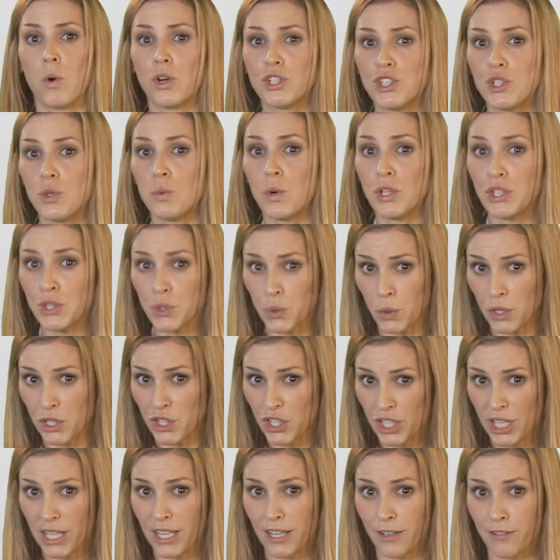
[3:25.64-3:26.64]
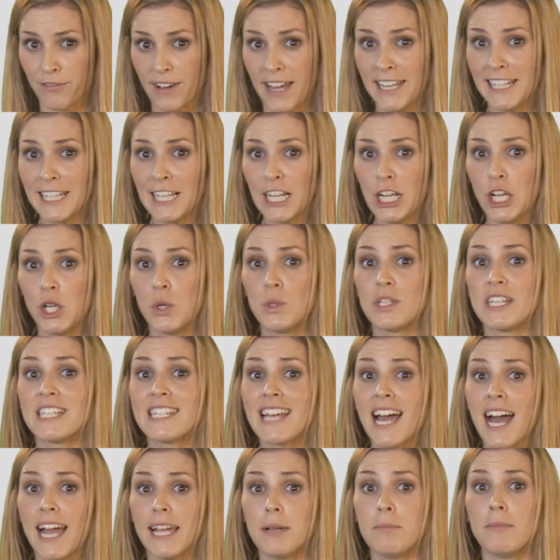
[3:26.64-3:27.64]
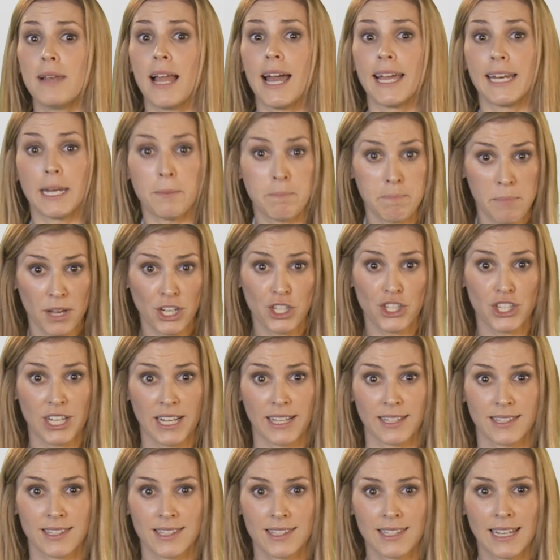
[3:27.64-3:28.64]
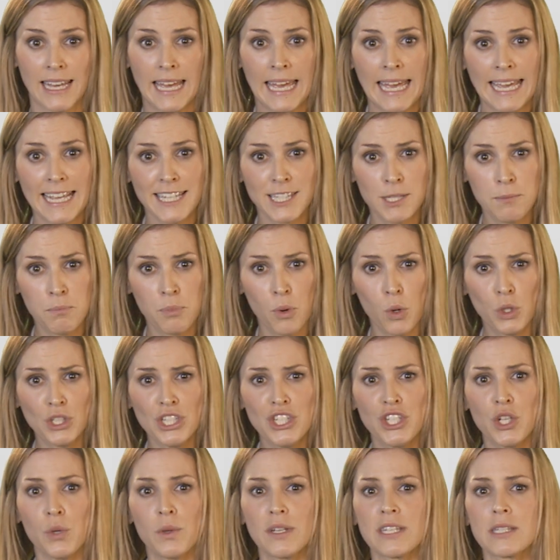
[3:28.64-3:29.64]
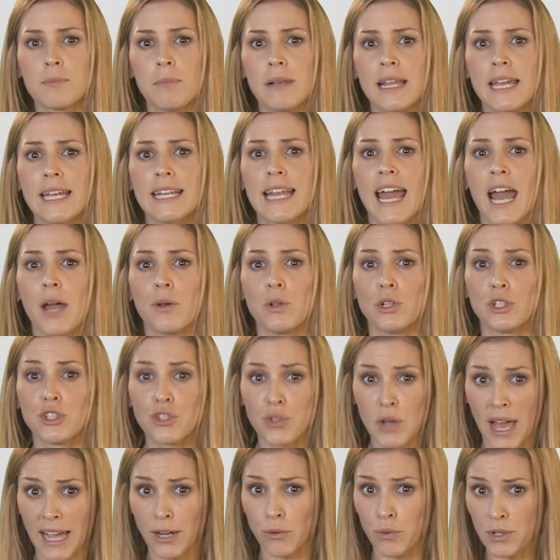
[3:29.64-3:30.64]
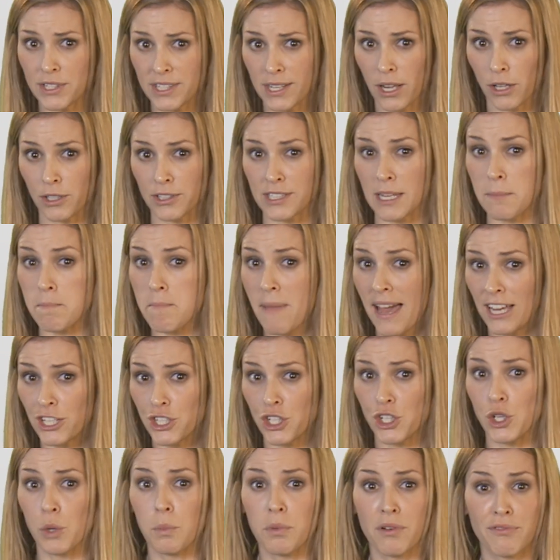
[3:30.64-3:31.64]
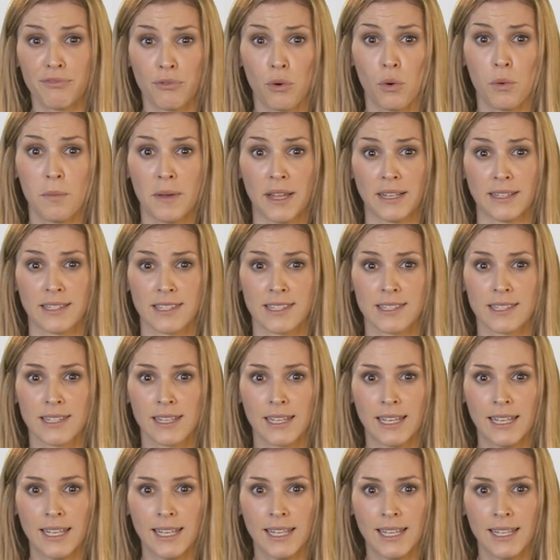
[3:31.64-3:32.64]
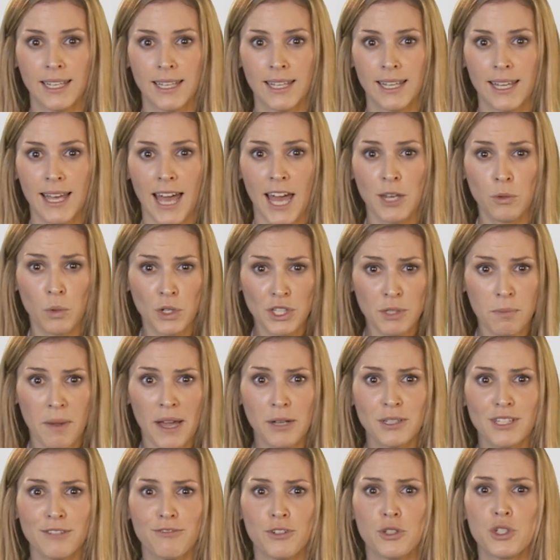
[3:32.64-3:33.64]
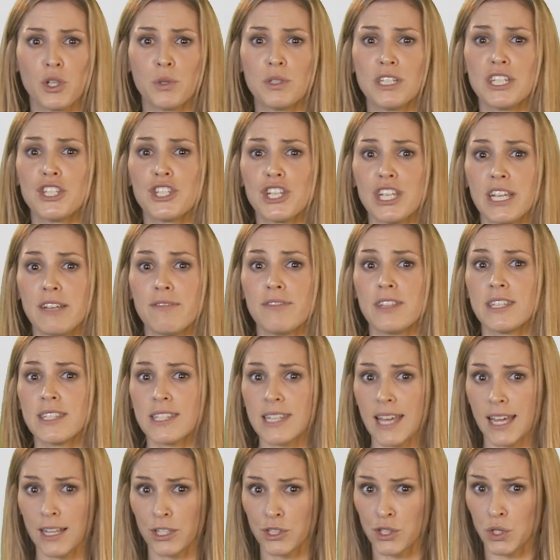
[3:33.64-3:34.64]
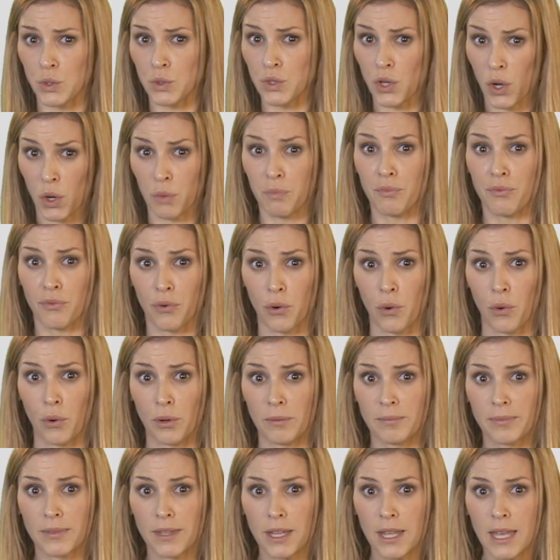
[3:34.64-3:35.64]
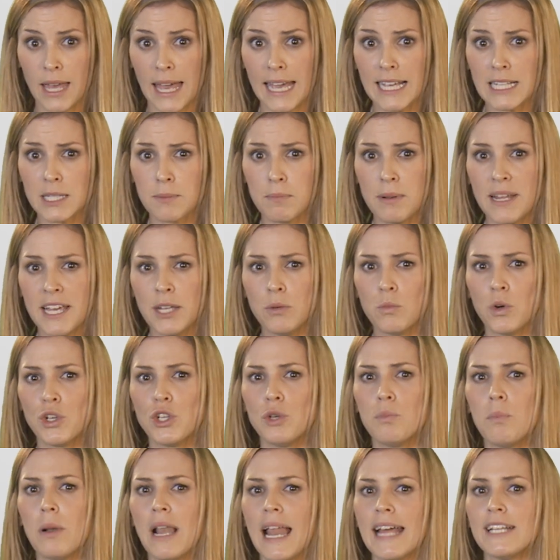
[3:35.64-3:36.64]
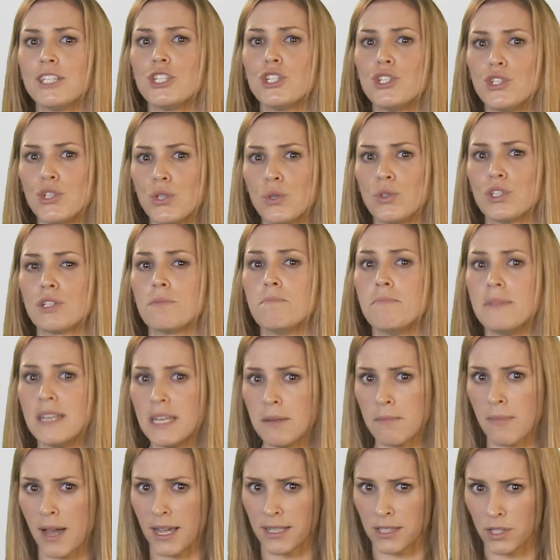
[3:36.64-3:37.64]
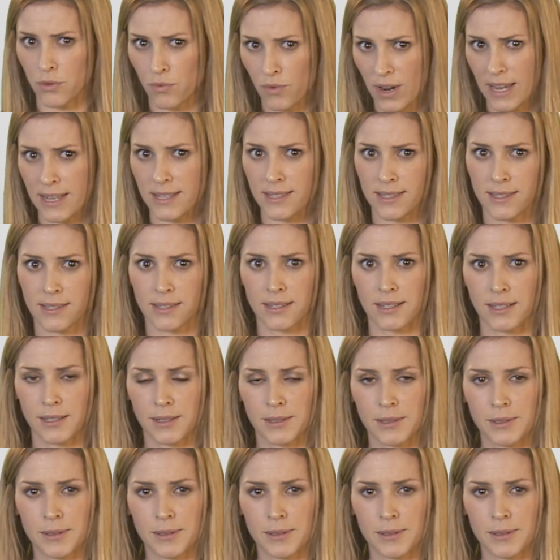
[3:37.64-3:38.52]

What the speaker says: what you want to achieve and include a timeline and budgets. It's important you explain how you'll track results and measure your performance. And what about if you don't achieve the sales you'd hoped for? Explain what you plan to do to minimize the risk.